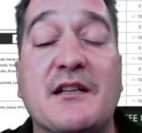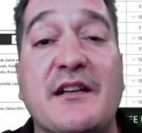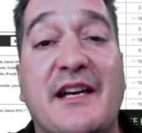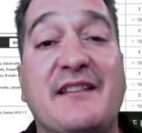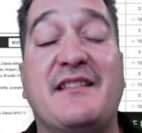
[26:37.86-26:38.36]

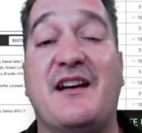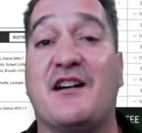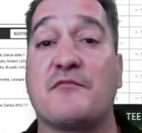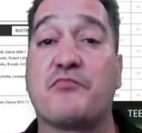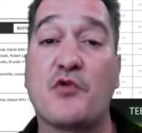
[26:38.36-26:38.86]
are at
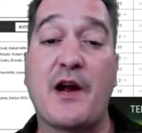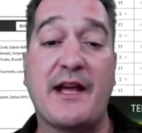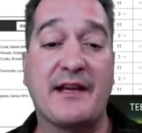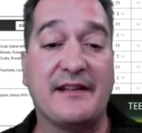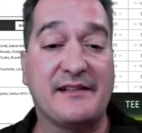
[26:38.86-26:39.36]
our
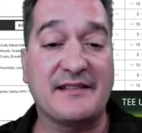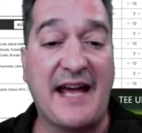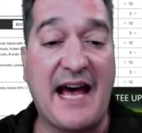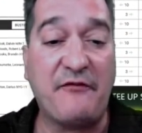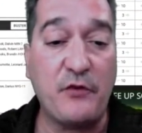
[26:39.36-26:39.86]
break.
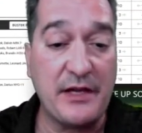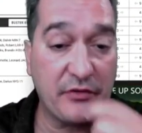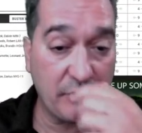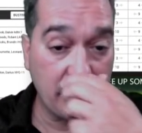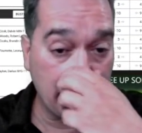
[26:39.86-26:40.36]
It's
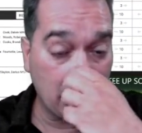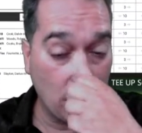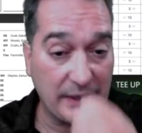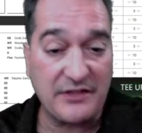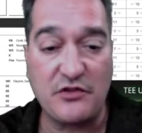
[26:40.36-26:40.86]
halfway through a
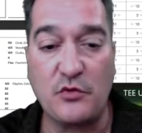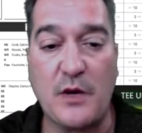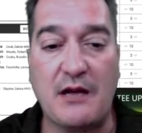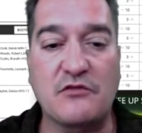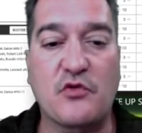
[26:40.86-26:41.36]

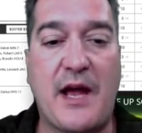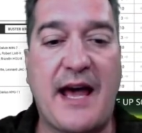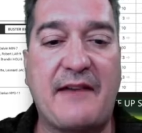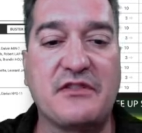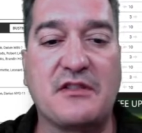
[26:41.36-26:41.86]
22-round
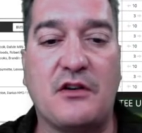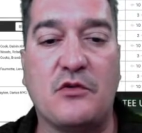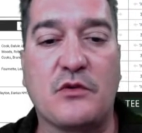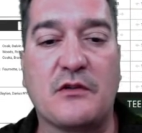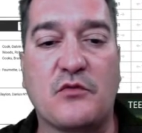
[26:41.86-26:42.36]
draft,
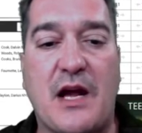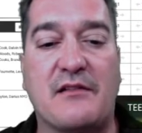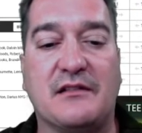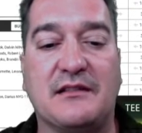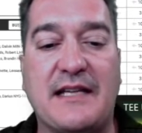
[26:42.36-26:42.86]
so we're in
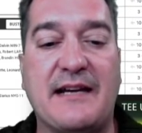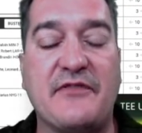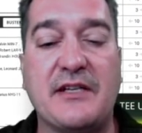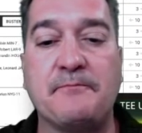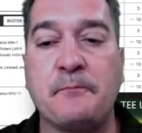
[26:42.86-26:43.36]
round
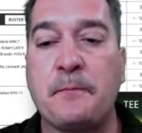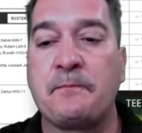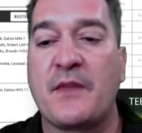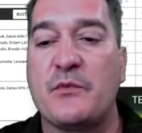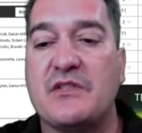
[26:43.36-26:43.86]
11.
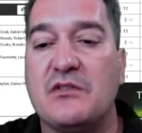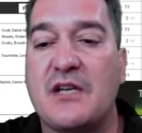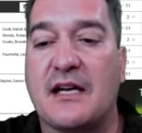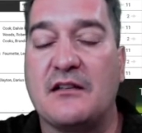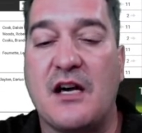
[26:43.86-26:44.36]
We
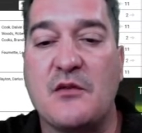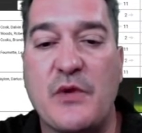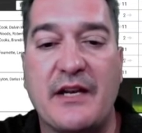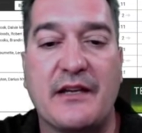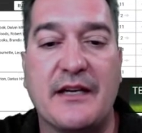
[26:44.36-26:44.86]
still got a
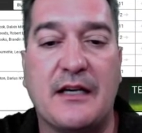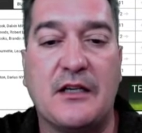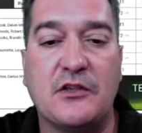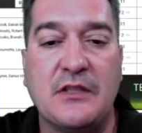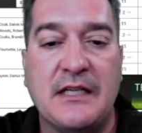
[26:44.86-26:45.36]
long way to
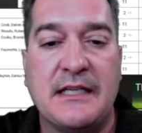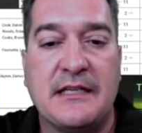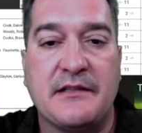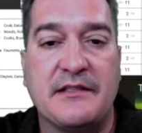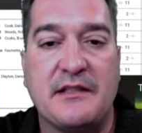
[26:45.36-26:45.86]
go.
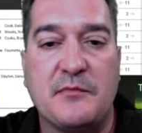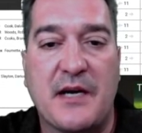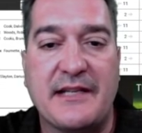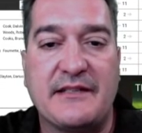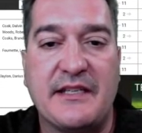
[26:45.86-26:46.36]
This
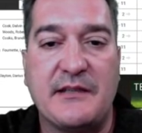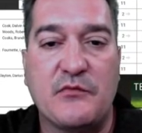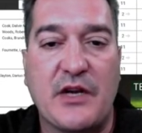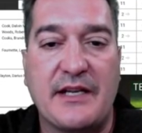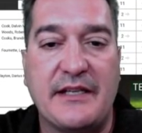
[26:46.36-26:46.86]
is my
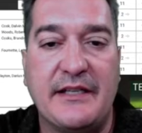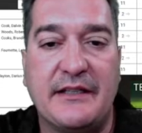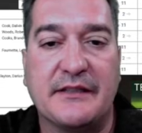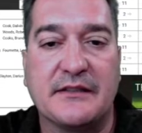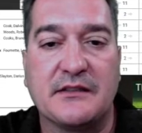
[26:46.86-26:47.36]
team right
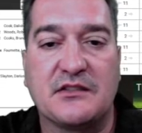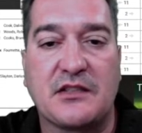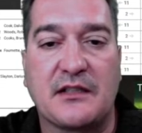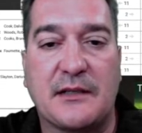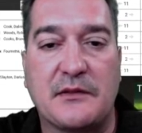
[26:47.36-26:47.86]
here.
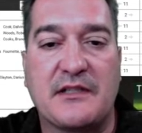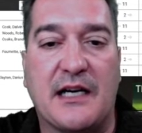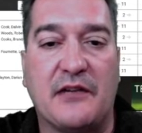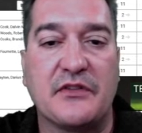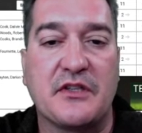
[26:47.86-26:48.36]
Started out
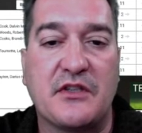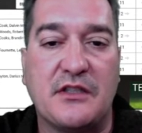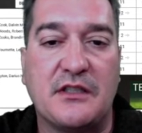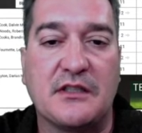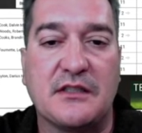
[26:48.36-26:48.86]
with Dalvin
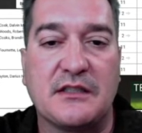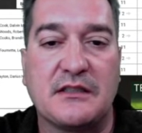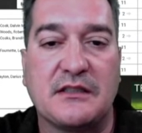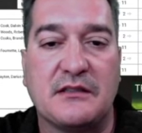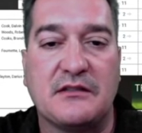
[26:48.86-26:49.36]
Cook,